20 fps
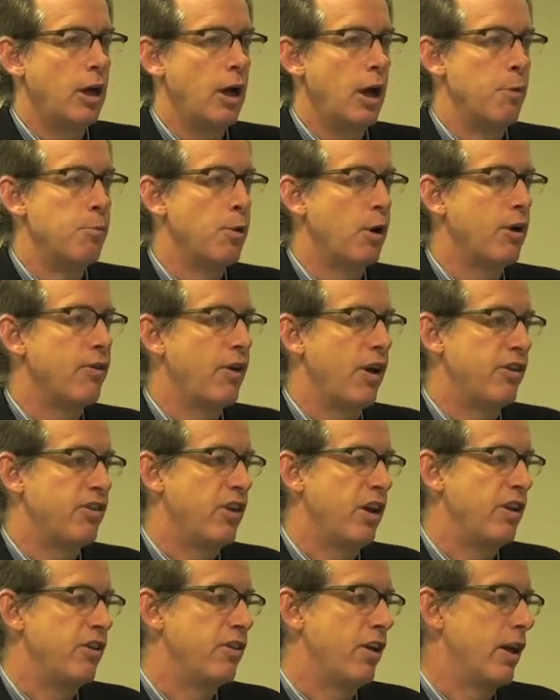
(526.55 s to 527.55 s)
a book of
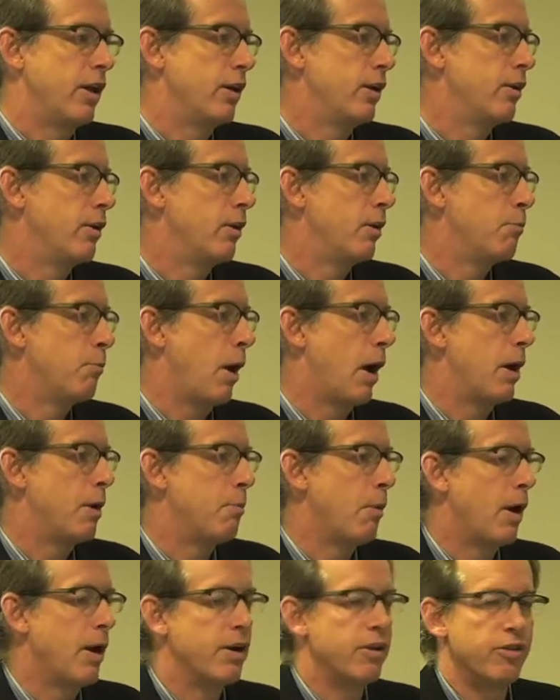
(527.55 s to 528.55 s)
essays that, in my
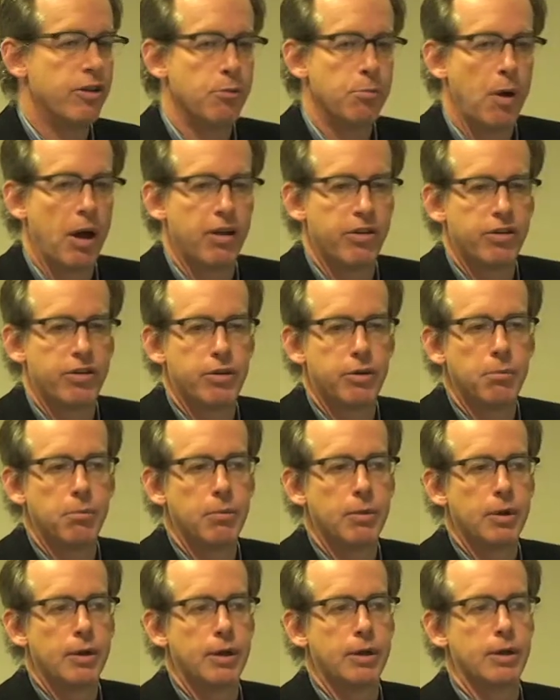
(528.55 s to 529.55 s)
mind, is the best
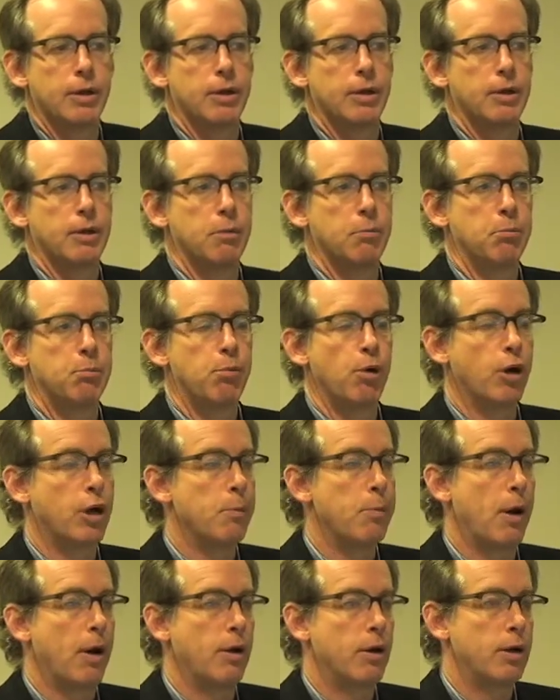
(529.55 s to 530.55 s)
uh, book
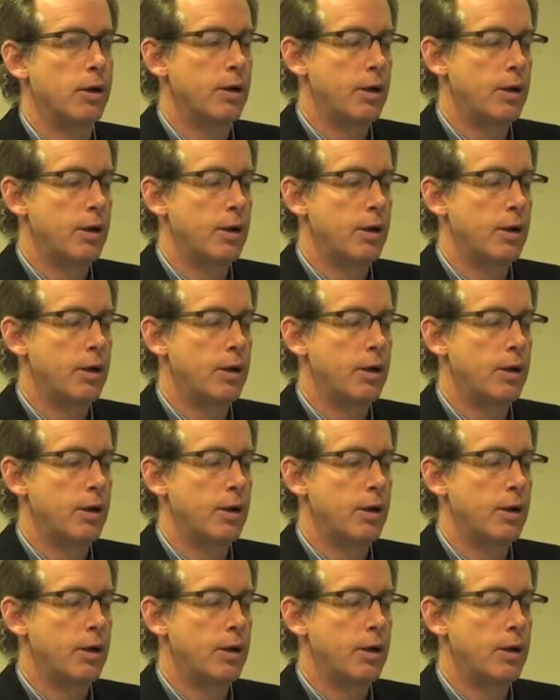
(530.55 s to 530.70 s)
about